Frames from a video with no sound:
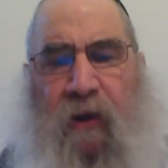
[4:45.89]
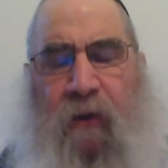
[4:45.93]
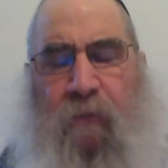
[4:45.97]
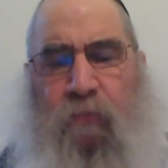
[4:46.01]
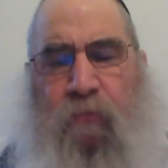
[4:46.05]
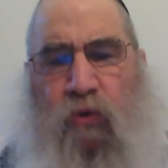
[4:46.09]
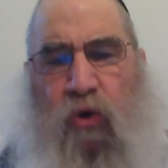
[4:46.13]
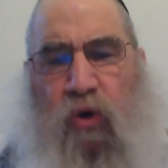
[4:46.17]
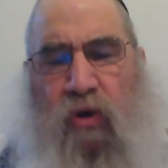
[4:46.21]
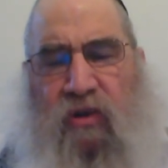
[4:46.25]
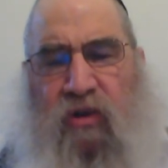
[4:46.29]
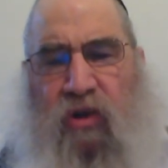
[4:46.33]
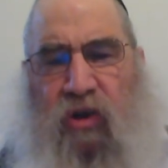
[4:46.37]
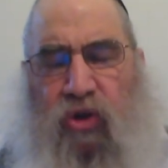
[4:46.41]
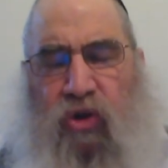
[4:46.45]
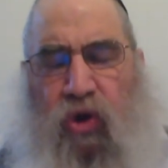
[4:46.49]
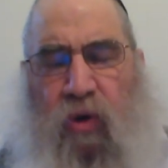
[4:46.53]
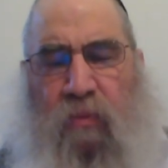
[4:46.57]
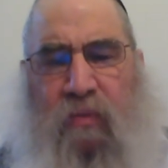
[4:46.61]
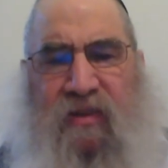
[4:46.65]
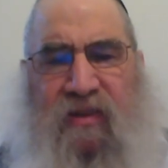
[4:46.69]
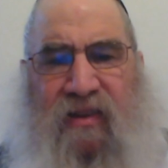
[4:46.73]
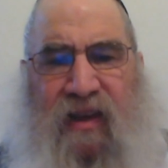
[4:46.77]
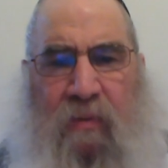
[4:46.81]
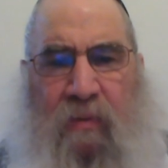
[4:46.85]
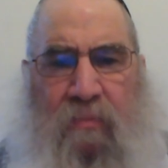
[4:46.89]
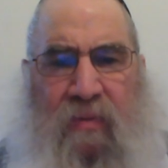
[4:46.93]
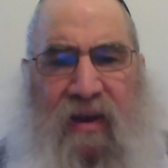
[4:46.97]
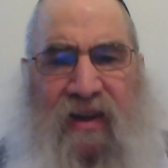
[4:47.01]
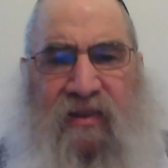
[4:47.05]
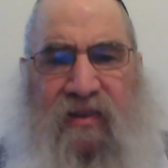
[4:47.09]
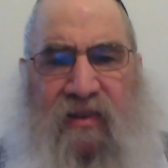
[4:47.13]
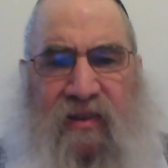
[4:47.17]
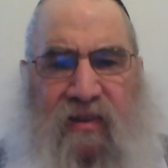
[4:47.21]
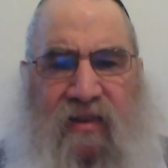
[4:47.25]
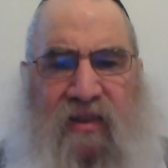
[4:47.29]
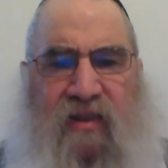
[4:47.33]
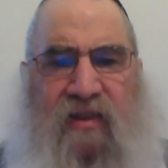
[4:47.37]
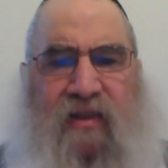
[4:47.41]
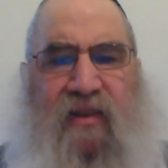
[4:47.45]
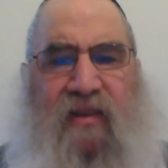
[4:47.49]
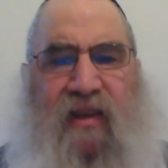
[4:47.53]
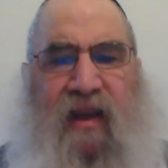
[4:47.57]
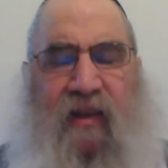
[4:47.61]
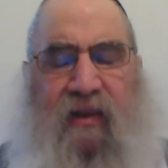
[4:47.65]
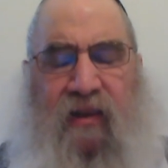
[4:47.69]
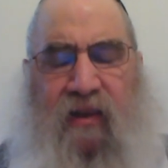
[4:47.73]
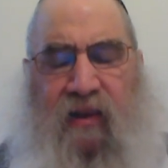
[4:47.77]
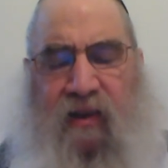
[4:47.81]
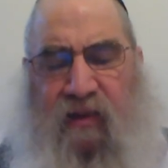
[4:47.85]
Because the tumas hames is
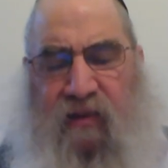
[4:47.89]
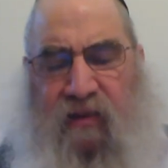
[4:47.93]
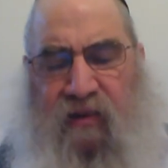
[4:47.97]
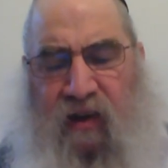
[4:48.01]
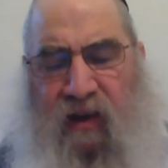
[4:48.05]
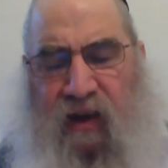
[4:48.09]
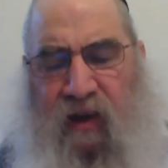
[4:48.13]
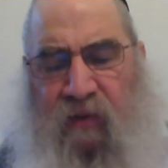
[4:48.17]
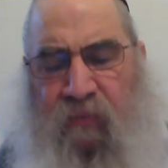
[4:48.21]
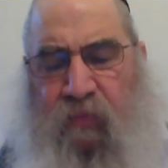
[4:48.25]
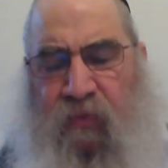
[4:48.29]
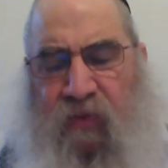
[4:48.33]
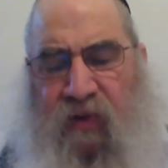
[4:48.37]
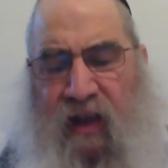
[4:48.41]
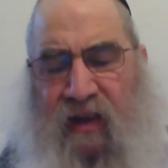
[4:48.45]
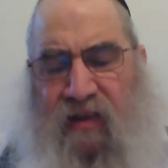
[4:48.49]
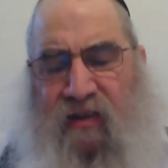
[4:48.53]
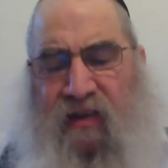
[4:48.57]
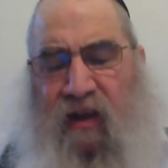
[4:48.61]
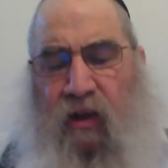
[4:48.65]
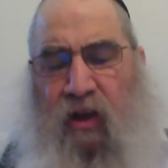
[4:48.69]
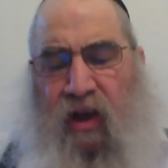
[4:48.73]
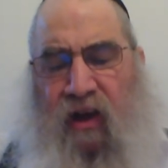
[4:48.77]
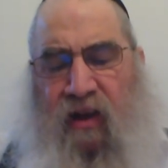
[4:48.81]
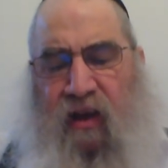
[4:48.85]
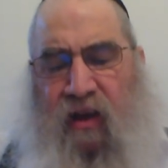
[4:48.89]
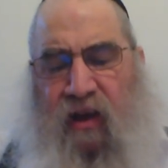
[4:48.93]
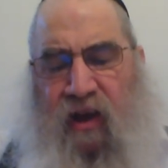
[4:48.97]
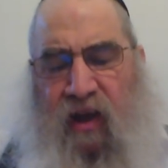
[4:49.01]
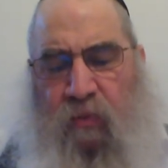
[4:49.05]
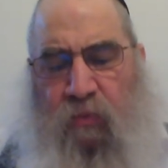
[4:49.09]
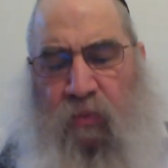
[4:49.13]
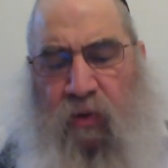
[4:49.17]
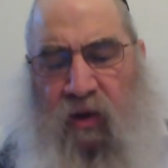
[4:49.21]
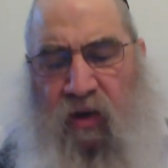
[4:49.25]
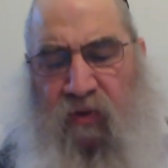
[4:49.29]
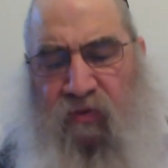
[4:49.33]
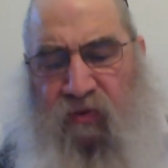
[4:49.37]
extending into him. That's halachi gimu.